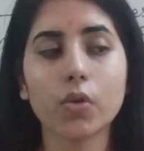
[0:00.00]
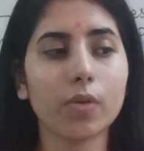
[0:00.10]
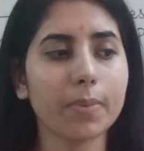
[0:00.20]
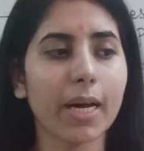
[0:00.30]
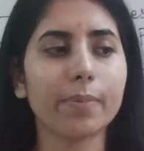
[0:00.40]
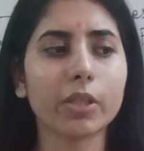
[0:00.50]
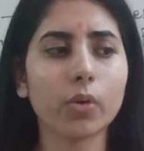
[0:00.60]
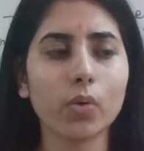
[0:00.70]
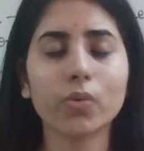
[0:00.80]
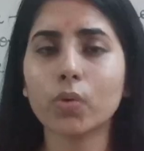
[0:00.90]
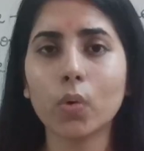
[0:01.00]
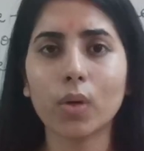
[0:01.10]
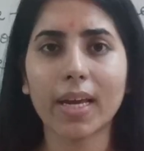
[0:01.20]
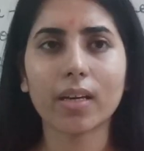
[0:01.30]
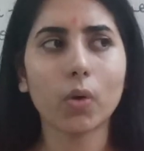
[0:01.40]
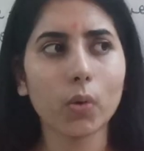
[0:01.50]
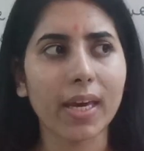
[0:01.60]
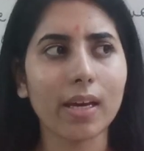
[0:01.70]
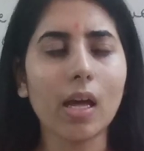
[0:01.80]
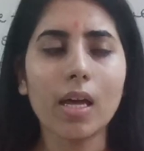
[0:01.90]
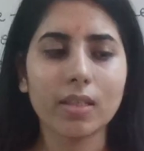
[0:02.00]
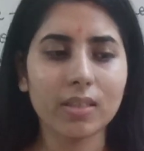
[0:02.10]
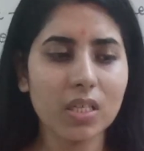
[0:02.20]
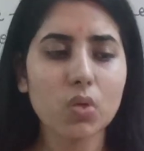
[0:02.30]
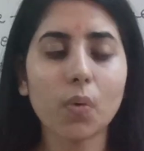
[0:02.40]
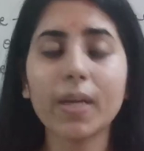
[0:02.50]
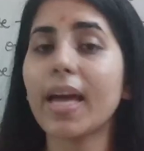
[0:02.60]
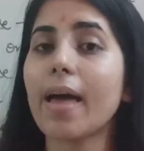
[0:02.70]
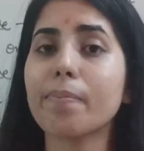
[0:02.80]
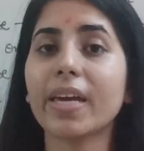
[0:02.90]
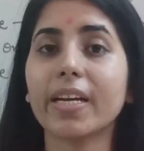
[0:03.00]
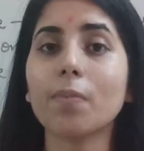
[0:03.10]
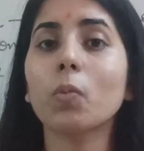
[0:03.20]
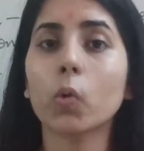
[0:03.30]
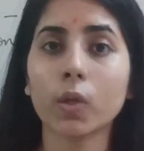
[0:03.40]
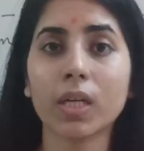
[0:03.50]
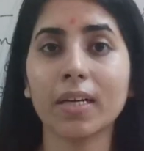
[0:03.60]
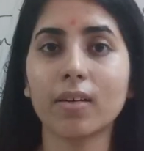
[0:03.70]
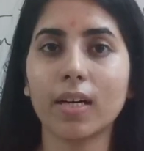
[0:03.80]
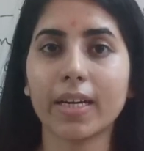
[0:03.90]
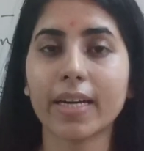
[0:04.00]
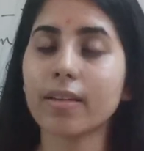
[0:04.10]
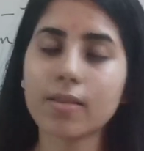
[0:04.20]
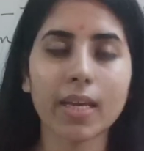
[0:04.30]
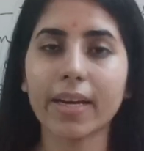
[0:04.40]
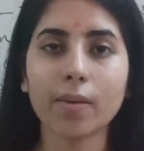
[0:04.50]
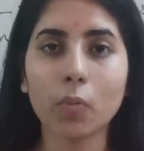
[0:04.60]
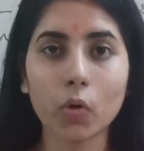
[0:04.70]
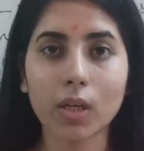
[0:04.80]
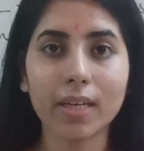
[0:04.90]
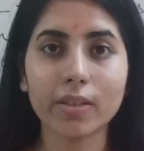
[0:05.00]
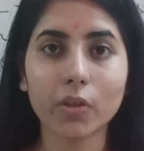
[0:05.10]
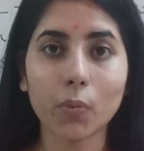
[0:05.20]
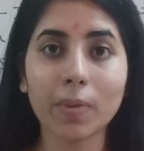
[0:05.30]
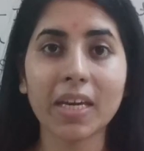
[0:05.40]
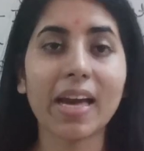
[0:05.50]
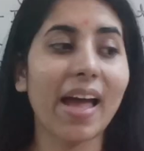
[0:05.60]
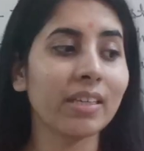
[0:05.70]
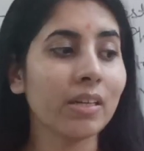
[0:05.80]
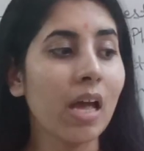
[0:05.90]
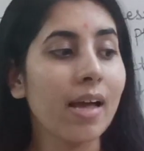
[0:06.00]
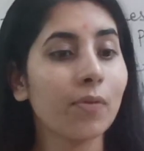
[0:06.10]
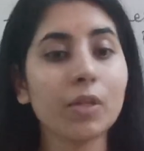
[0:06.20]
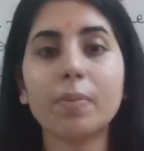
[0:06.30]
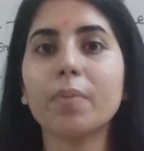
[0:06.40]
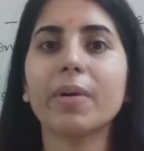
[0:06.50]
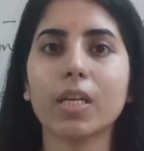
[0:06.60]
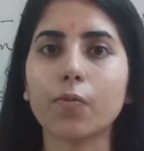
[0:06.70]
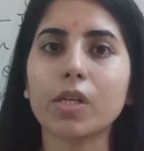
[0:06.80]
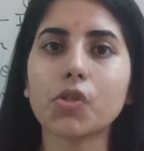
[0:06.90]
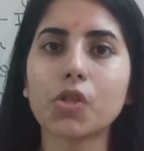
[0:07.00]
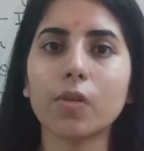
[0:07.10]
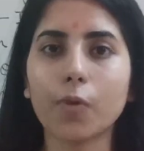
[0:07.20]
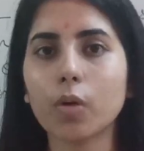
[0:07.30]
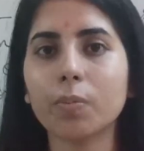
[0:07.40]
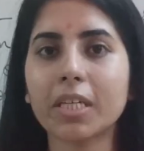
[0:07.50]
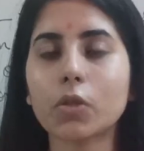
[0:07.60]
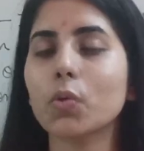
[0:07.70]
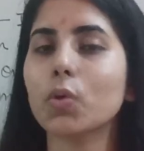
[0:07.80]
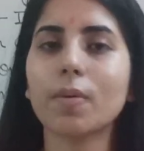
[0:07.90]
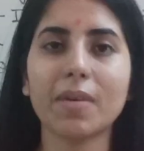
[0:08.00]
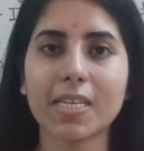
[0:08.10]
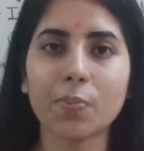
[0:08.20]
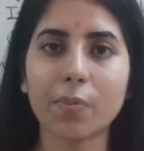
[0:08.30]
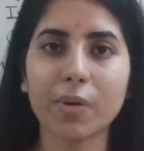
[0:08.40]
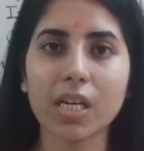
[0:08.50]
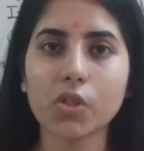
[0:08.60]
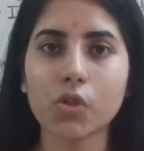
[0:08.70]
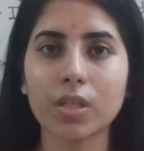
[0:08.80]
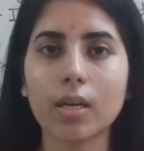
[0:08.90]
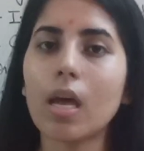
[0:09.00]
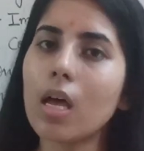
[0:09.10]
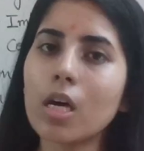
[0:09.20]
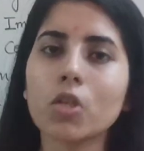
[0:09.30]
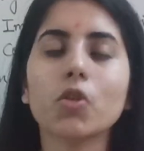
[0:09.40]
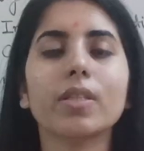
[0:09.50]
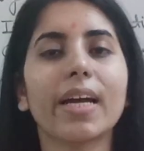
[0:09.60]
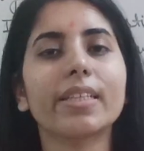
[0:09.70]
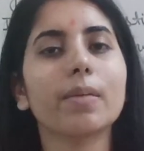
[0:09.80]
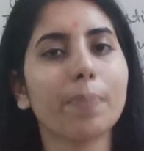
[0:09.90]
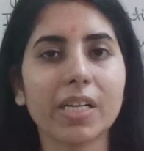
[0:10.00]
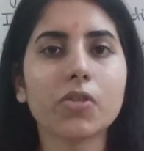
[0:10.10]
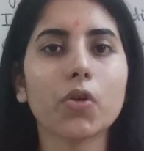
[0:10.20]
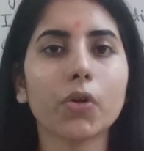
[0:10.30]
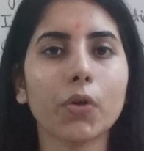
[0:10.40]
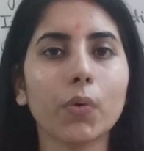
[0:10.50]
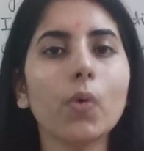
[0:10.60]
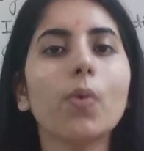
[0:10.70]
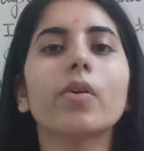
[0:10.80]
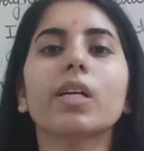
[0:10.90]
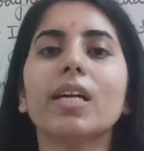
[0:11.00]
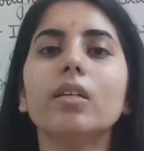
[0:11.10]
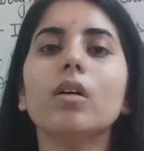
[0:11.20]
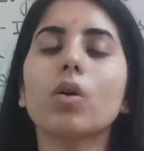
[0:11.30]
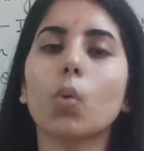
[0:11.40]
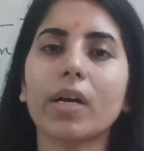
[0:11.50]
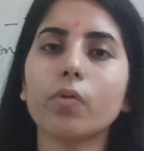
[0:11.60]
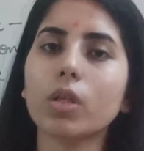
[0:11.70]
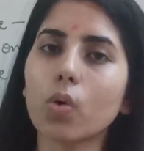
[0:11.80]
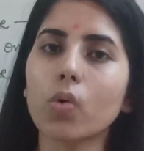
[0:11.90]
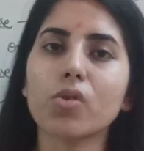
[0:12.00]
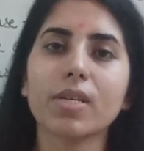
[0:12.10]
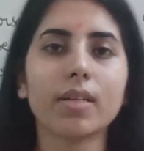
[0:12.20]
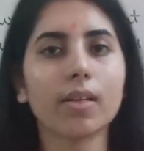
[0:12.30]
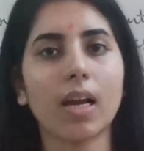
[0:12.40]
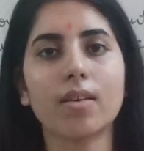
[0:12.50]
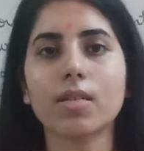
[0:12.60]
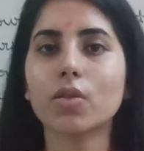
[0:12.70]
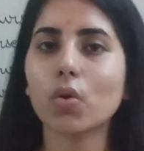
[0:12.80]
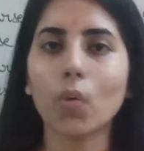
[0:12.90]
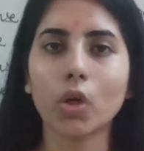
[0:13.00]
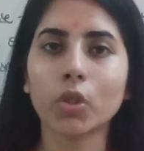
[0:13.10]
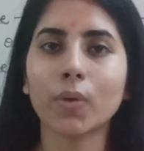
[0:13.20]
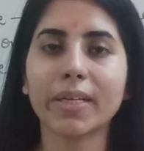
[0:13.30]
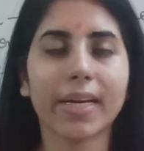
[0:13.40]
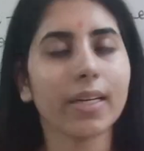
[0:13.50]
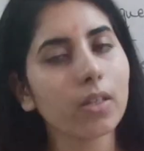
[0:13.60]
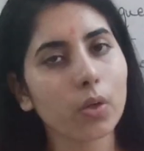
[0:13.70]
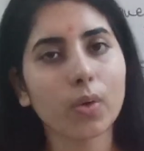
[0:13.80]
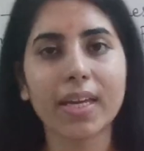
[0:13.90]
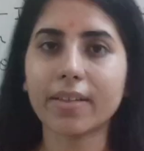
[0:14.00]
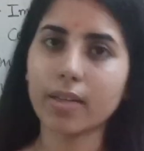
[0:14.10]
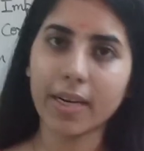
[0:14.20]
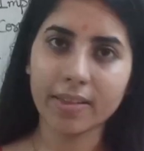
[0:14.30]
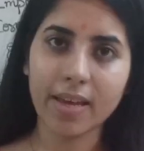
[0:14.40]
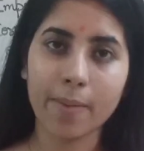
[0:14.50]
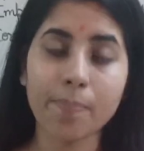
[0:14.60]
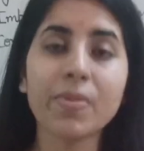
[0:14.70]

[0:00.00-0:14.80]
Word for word: you will be able to know like, okay, this one I'm getting more clearly and it's getting more clear to me and will be beneficial for me to do the best preparation. So that depends on you. Clear? Whatever course and the classes you want to attend, you can attend them.